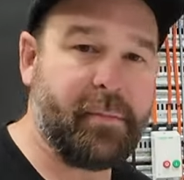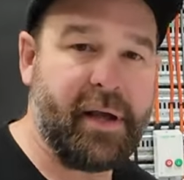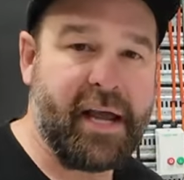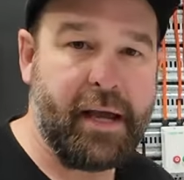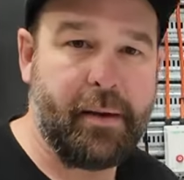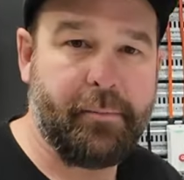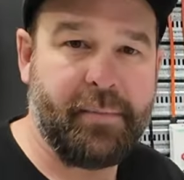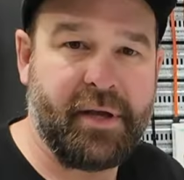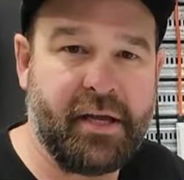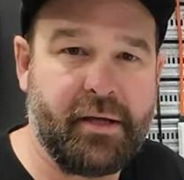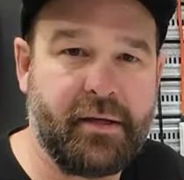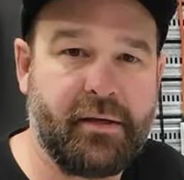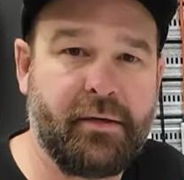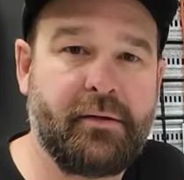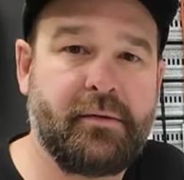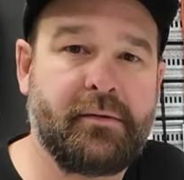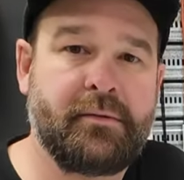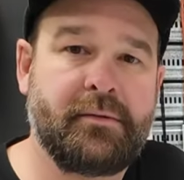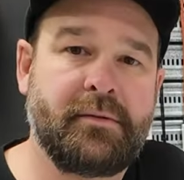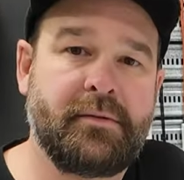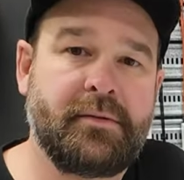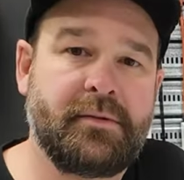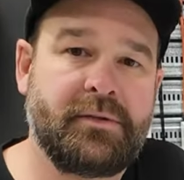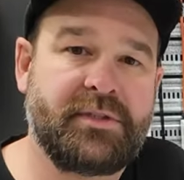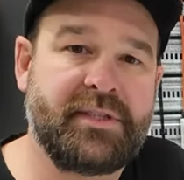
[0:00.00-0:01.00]
ambient
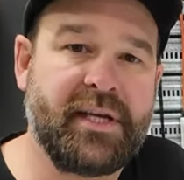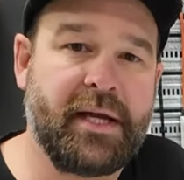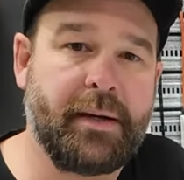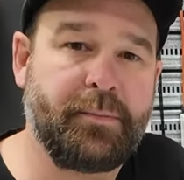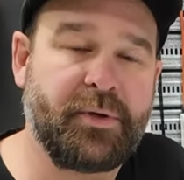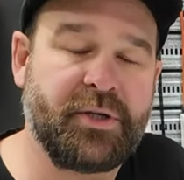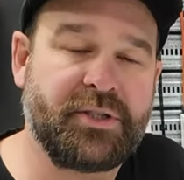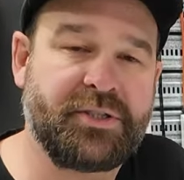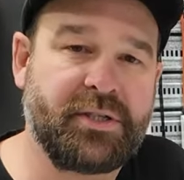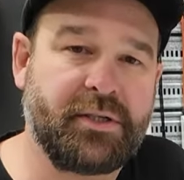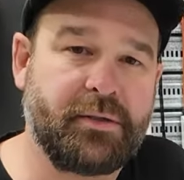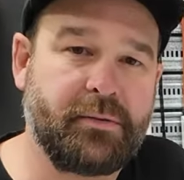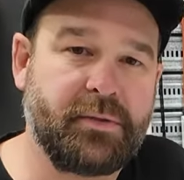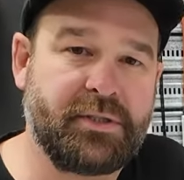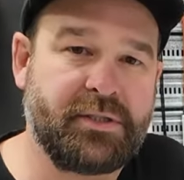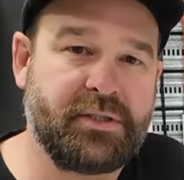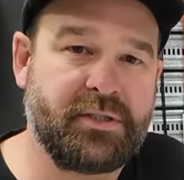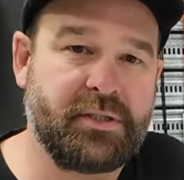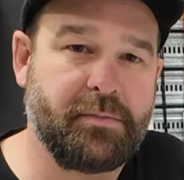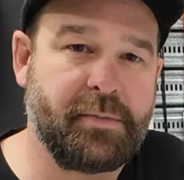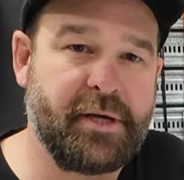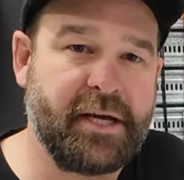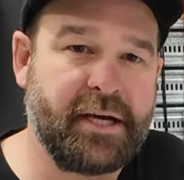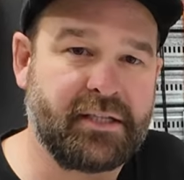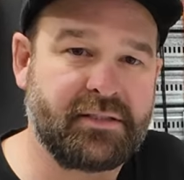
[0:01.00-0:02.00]
temperature, which
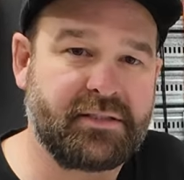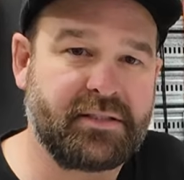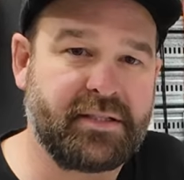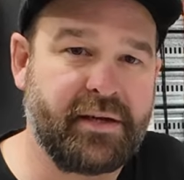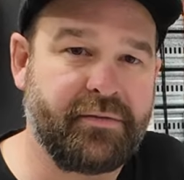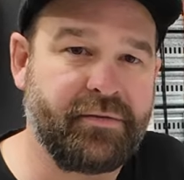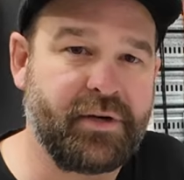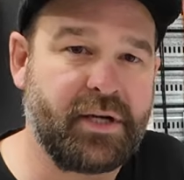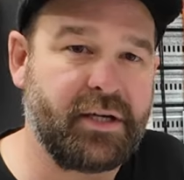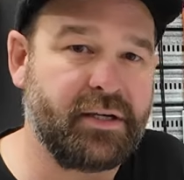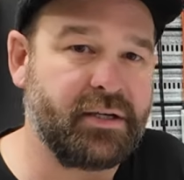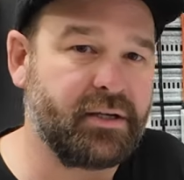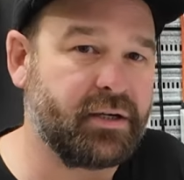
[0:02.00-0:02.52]
is about 17